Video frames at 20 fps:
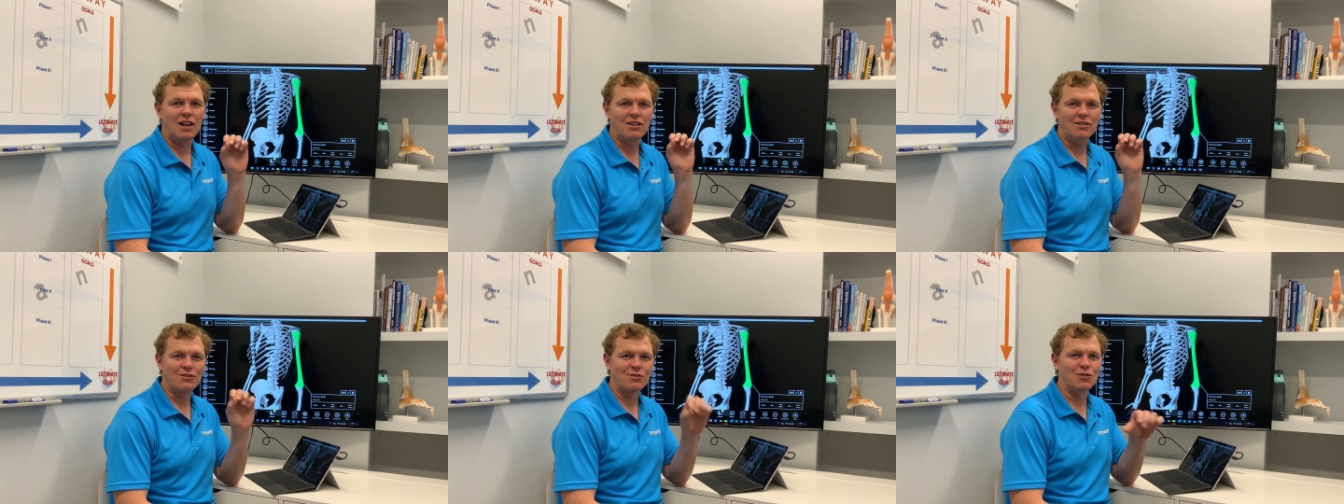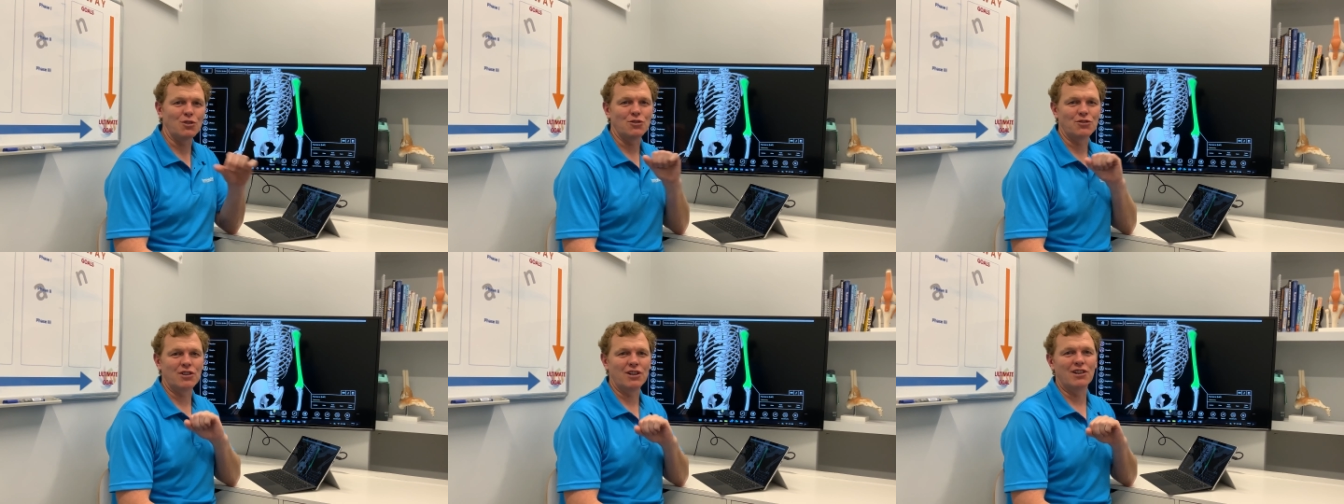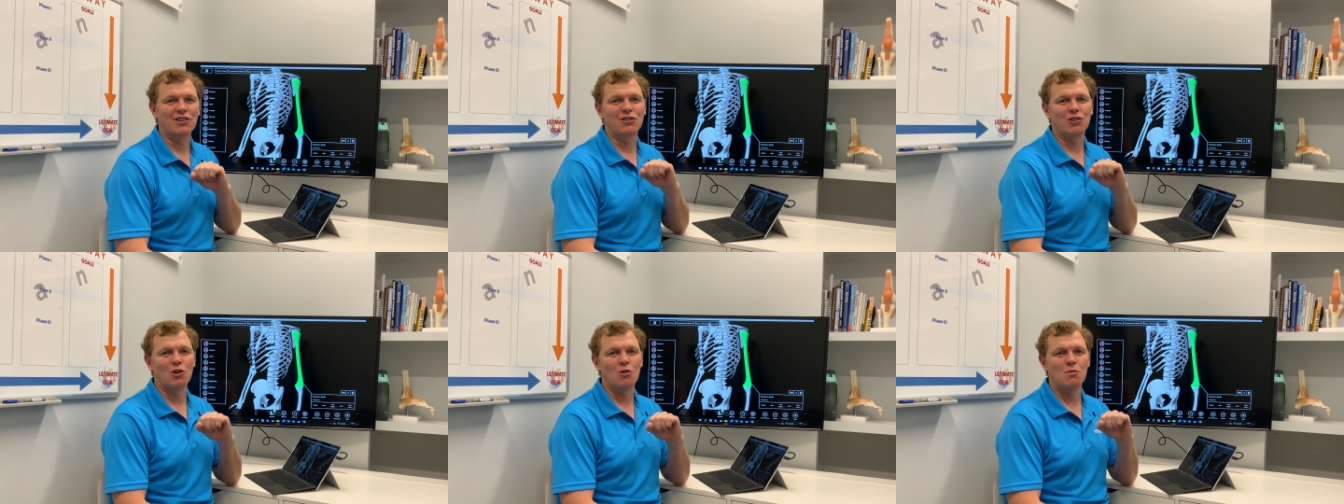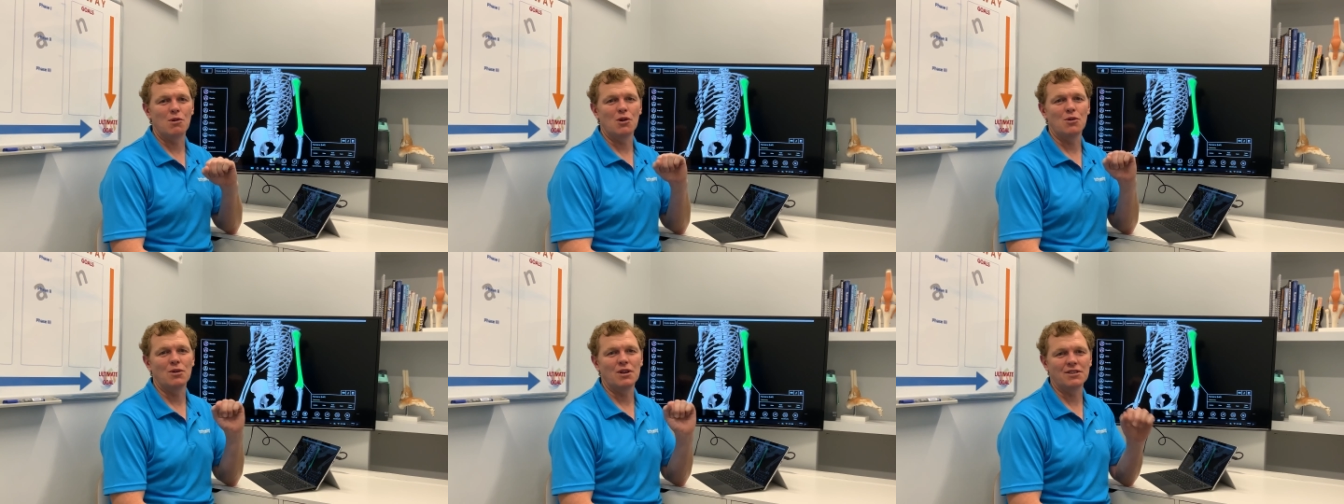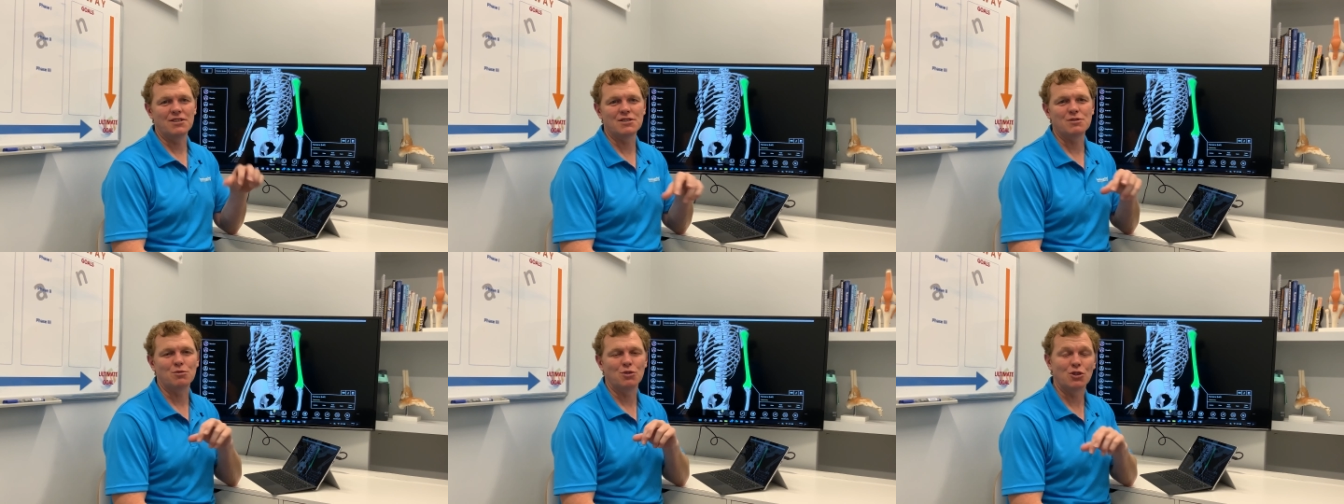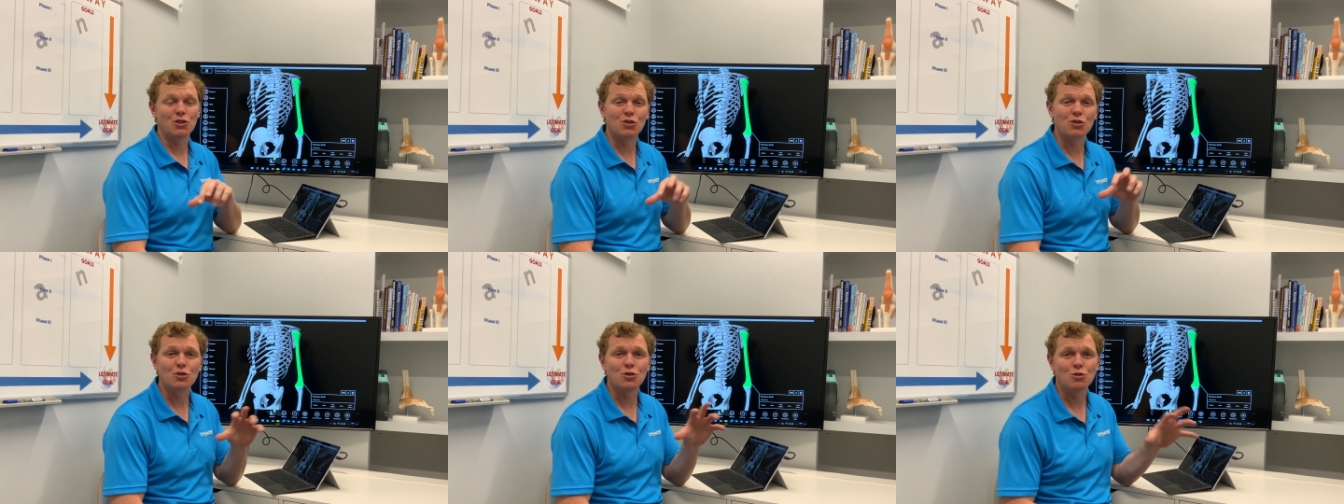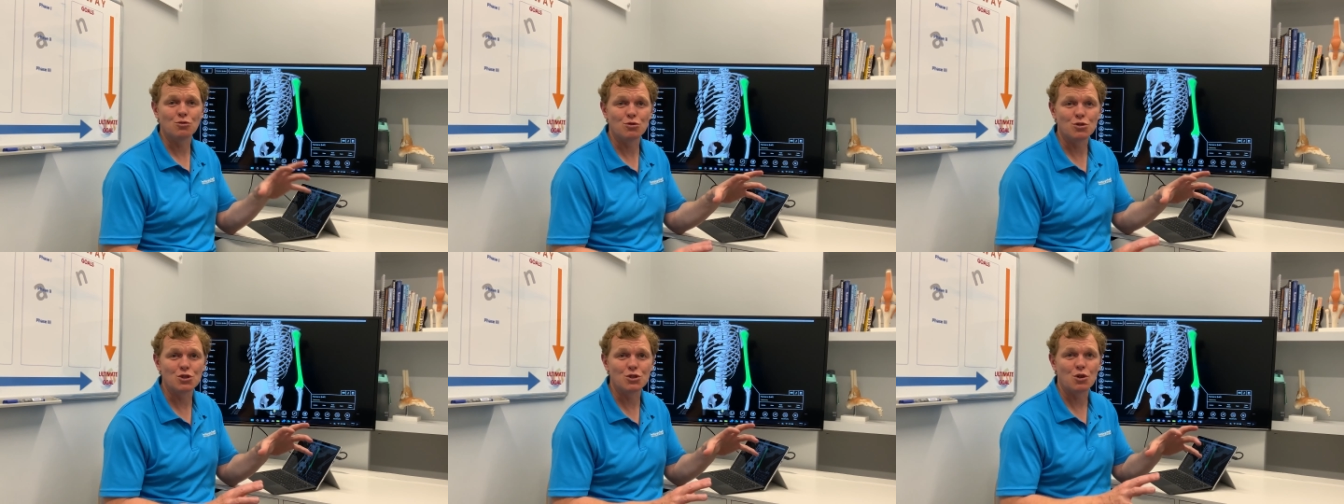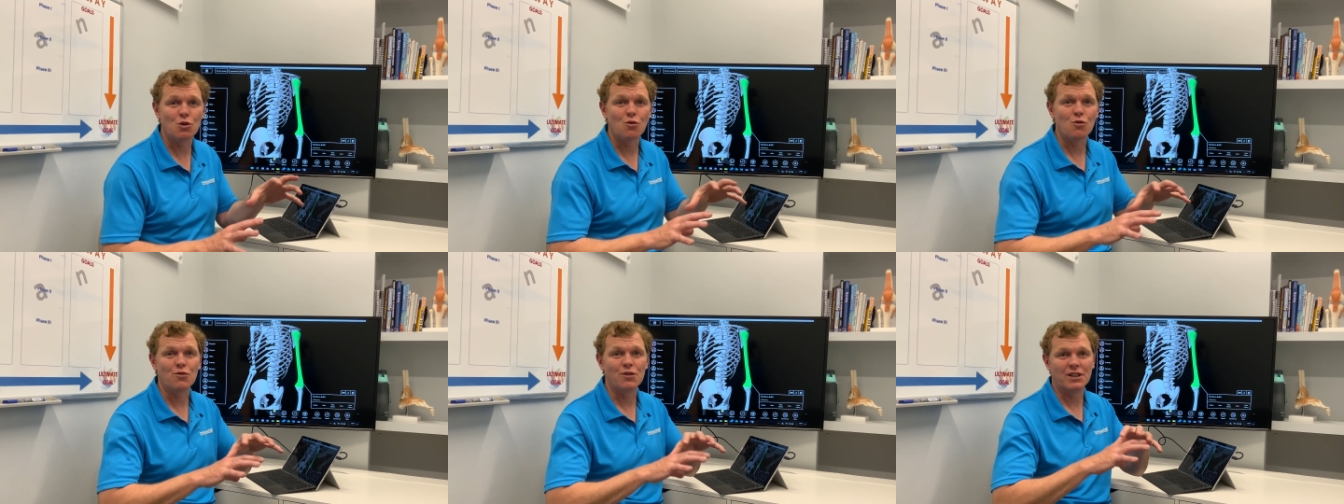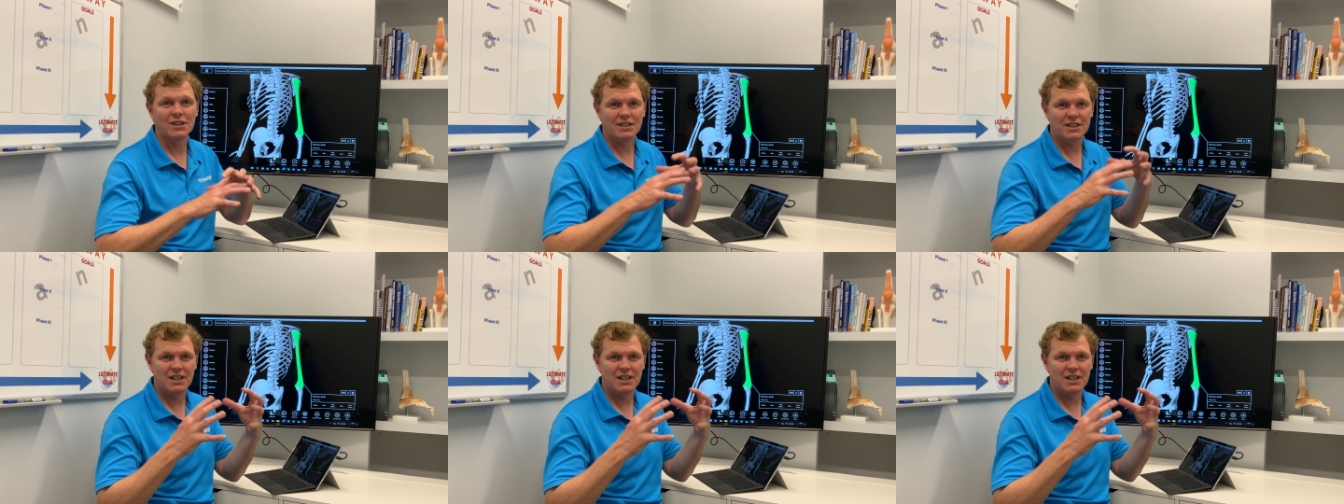You've got tennis elbow, and this is what you do, you resolve it.